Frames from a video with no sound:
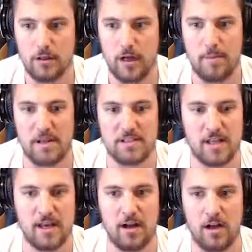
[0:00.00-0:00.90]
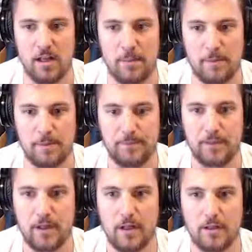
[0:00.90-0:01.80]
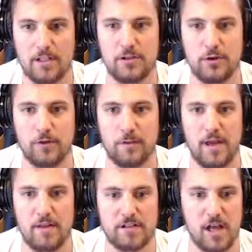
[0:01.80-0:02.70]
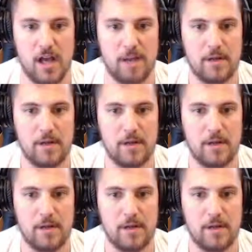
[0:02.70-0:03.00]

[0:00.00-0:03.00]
I messed that all up. Let's do it from the other side.